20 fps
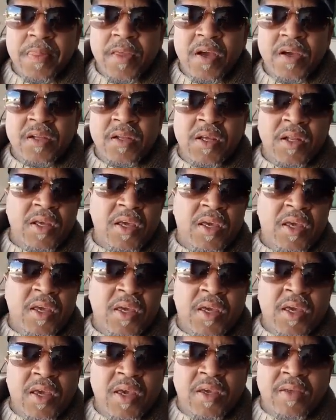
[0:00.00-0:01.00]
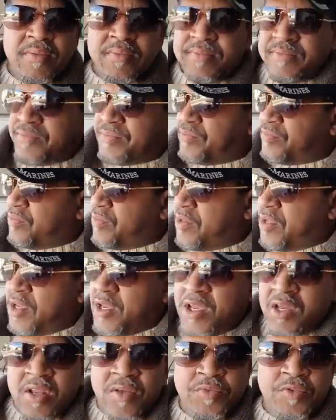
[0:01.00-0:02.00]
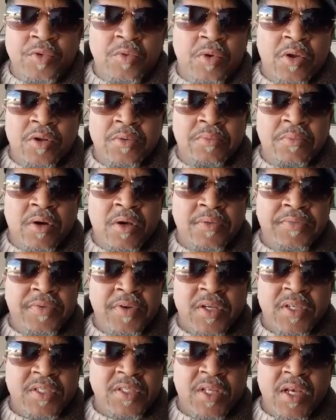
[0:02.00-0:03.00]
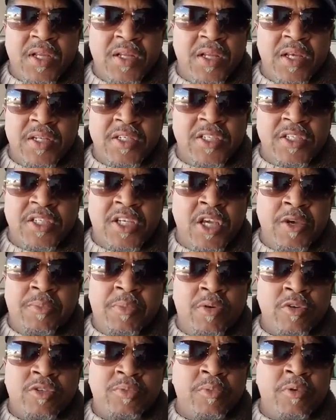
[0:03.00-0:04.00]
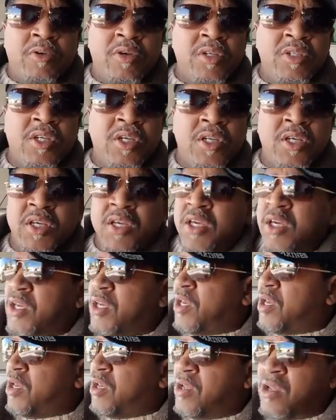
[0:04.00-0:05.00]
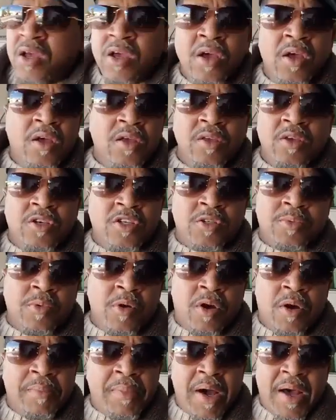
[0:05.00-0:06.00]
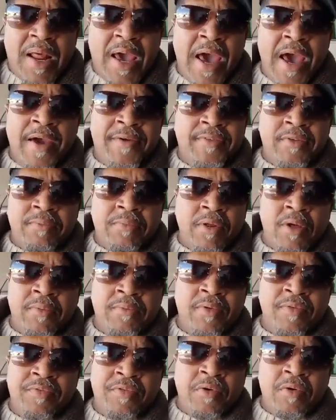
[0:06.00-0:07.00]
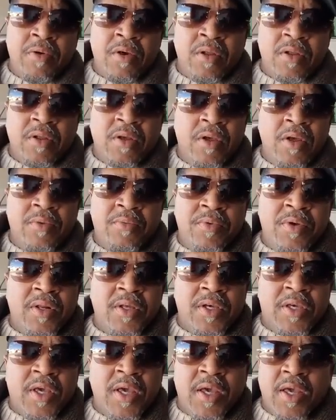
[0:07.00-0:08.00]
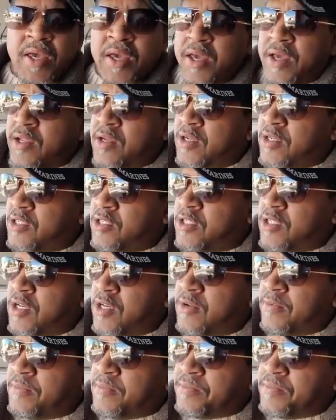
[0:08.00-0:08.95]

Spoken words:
Then it kick in. And if you one of them motherfuckers that just keep on smoking till it kick in, you'll smoke about half the blunt before it really kick in and shit.